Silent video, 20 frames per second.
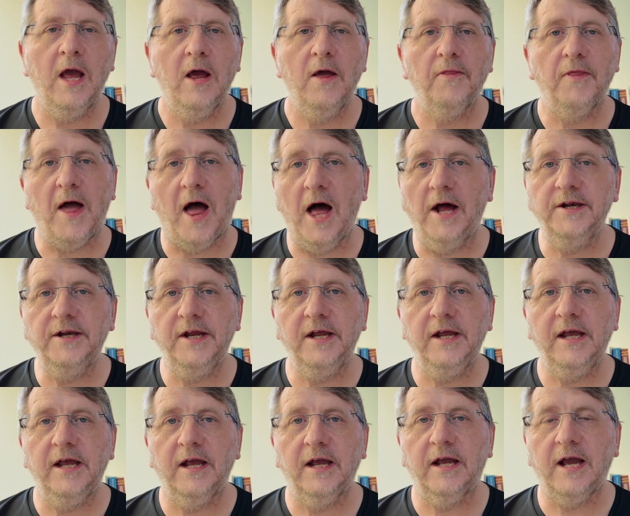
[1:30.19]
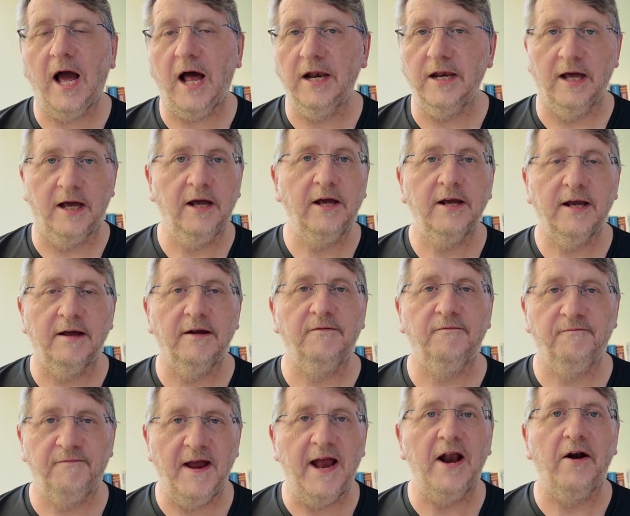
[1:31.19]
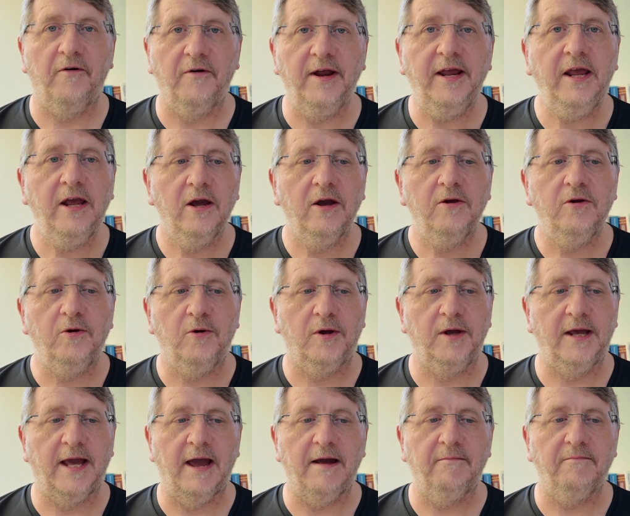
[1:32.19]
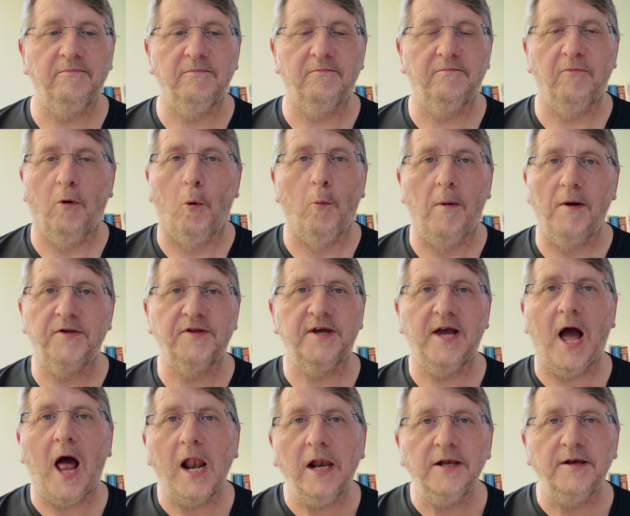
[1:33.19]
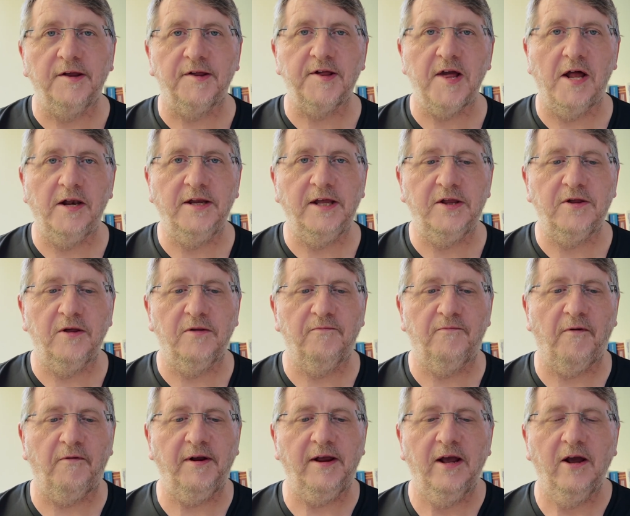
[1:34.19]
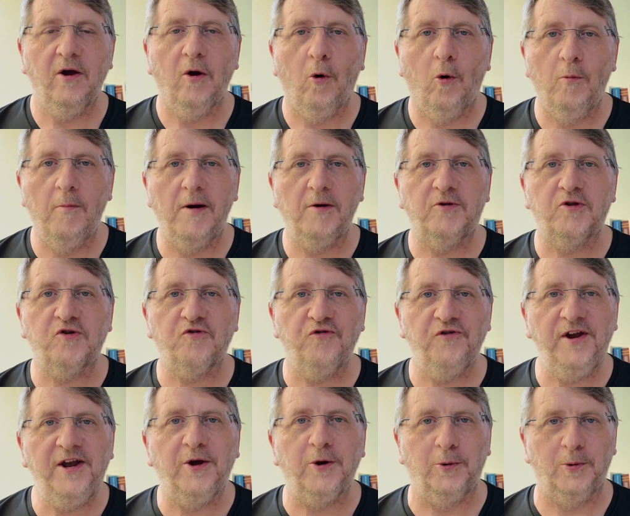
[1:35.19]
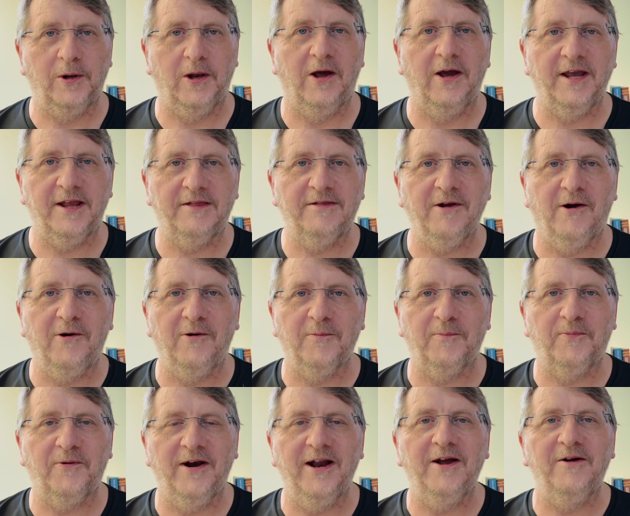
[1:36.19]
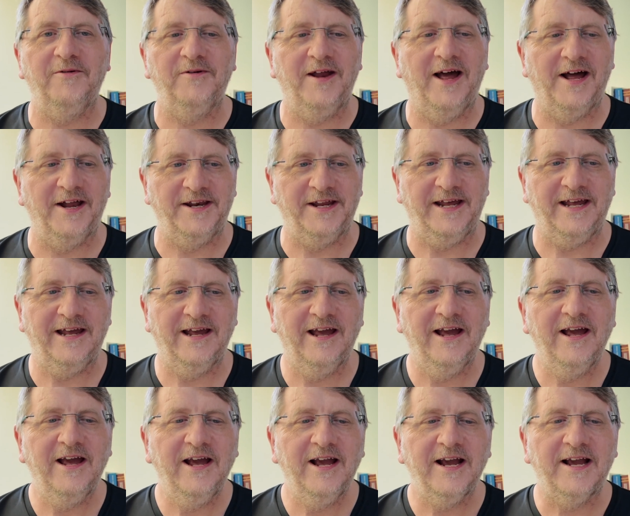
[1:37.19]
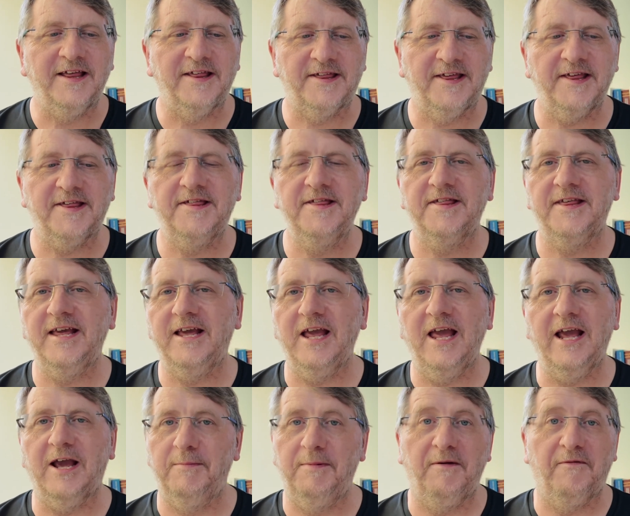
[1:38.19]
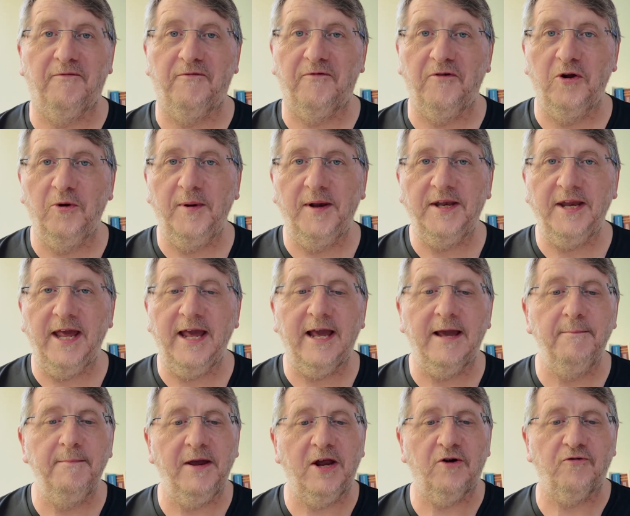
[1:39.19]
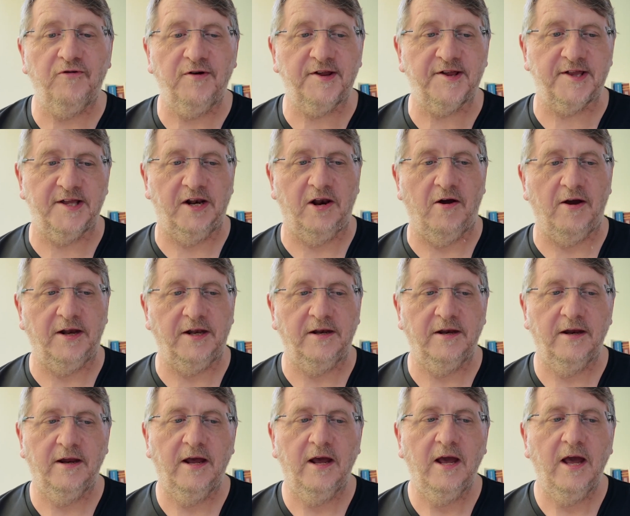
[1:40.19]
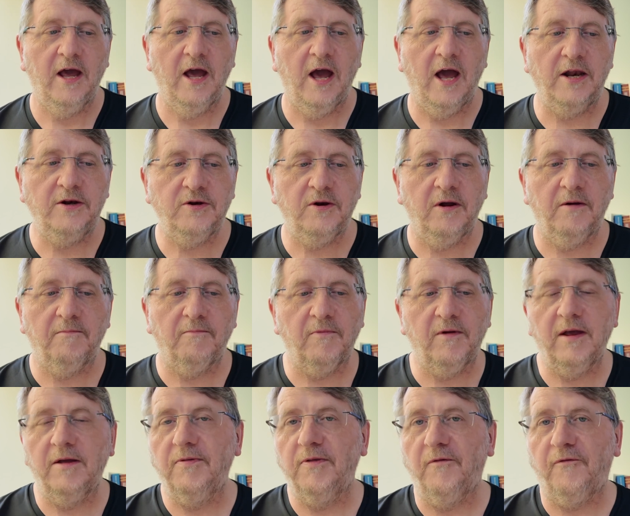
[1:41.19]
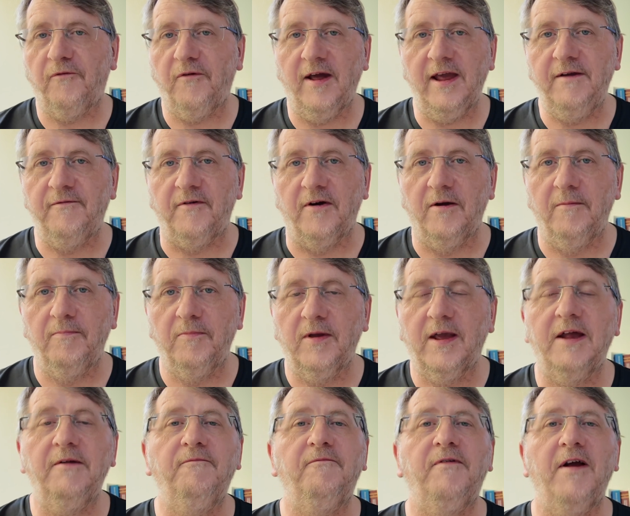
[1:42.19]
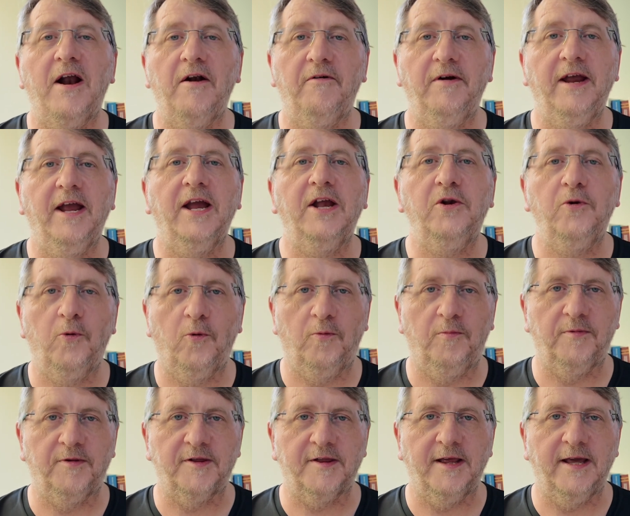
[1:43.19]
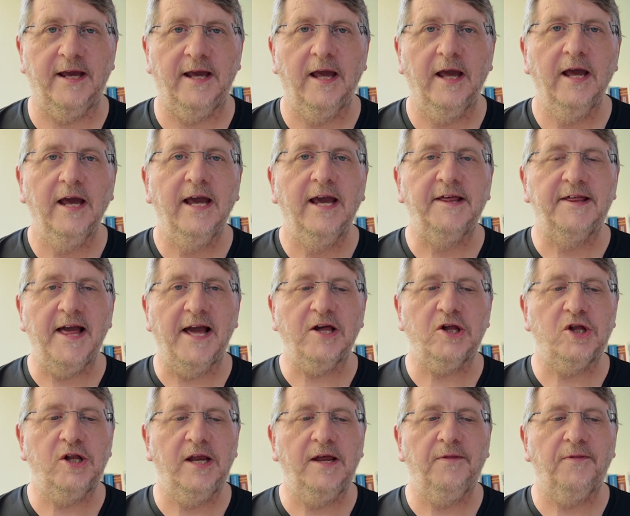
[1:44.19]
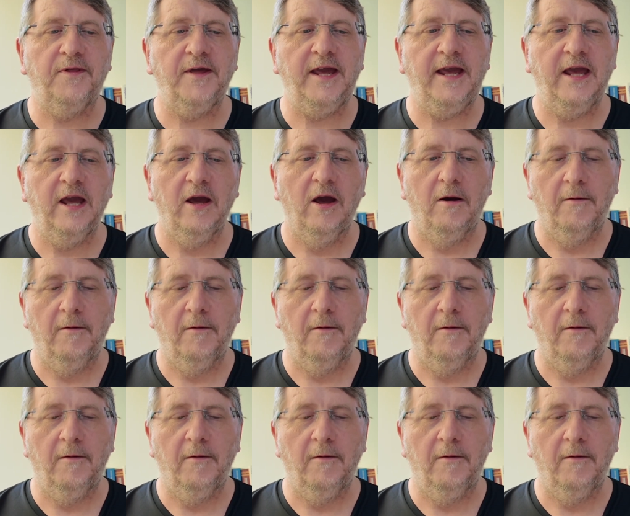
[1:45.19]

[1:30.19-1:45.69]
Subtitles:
The honey colour can vary. You can get almost colourless honey to very almost treacle-like dark brown honey. Consistency, it can be fluid, it can be crystalline. And the flavour can vary enormously. It's actually the